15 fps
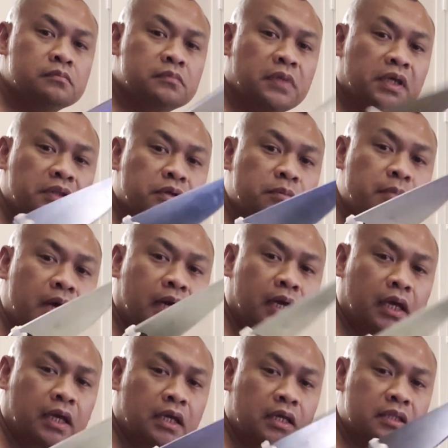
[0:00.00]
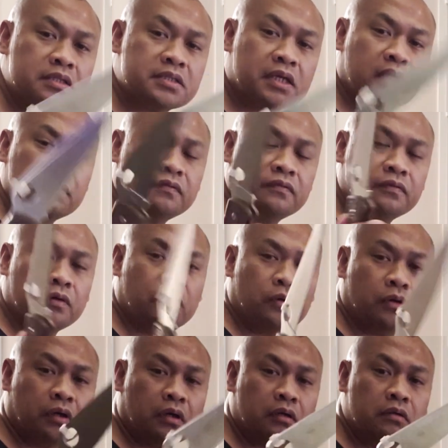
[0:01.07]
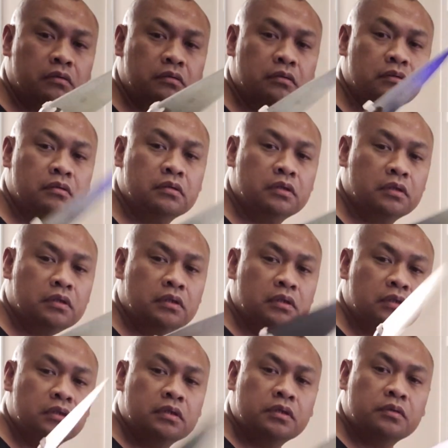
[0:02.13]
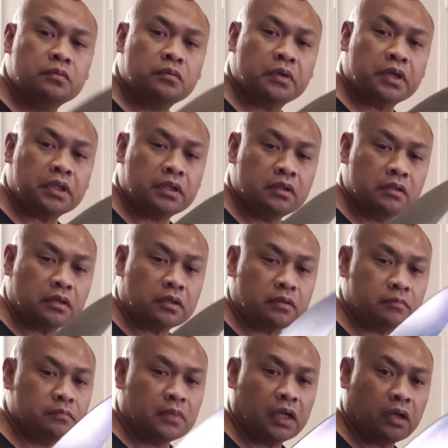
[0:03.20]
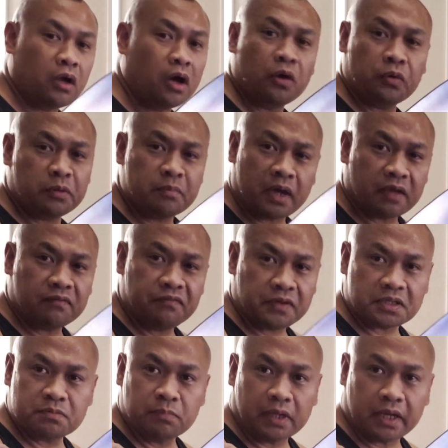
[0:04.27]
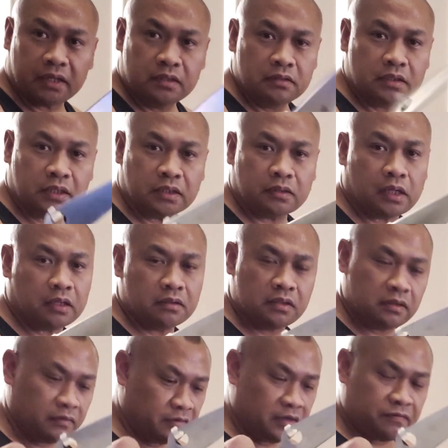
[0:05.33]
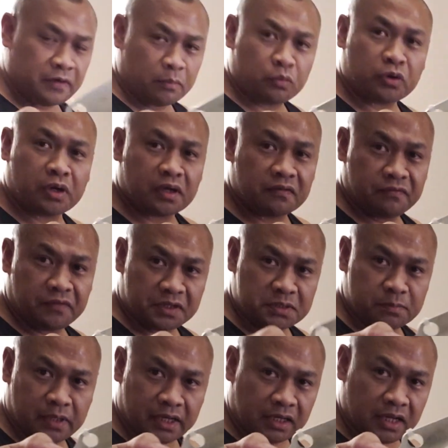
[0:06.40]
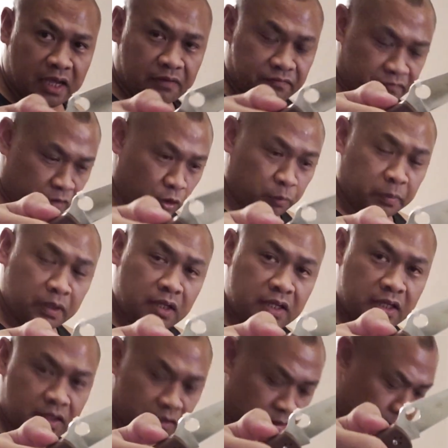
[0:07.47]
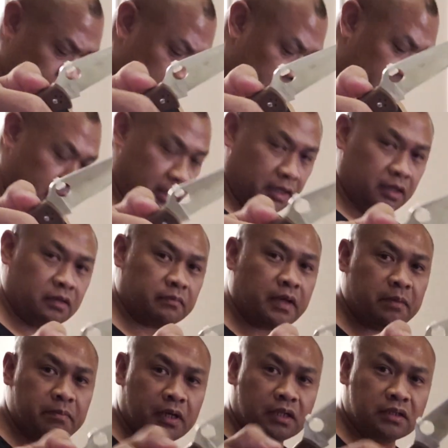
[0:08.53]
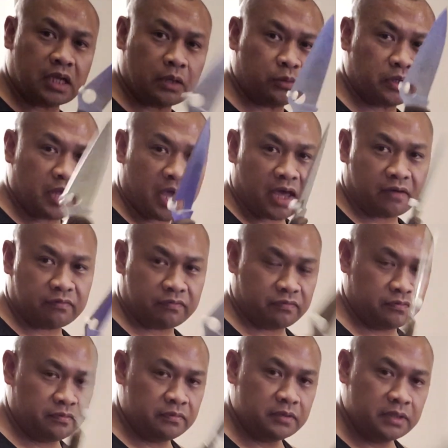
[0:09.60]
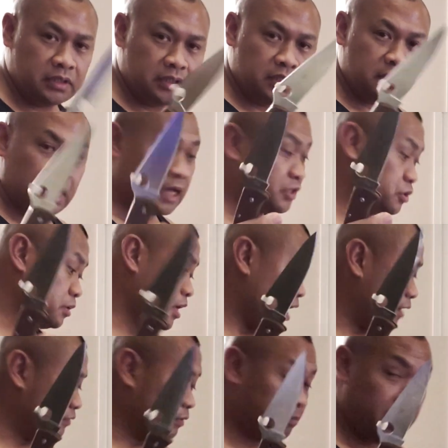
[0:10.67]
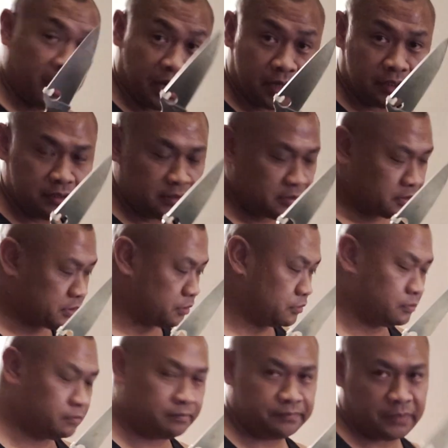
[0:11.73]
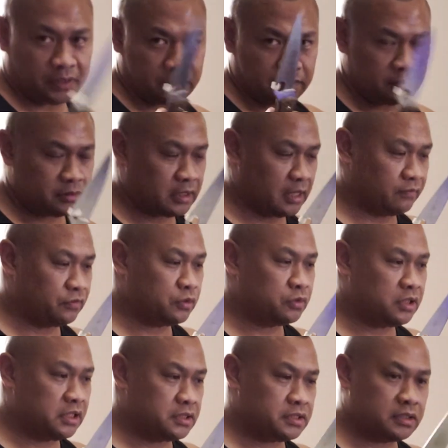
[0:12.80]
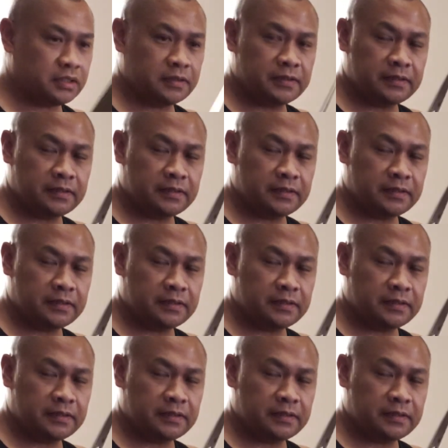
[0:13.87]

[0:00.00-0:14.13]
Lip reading: either by itself or with, along with my fixed blade. Even if I'm wearing a fixed blade knife openly on my belt, I would have a pair. So I have two of these.